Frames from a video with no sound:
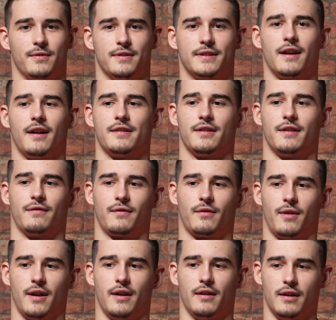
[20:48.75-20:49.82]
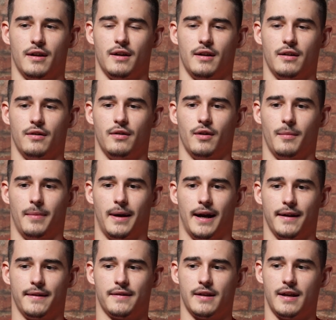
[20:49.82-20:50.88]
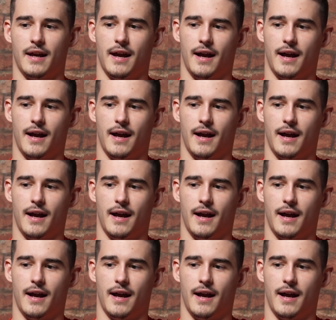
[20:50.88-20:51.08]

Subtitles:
So it starts off quite not bad,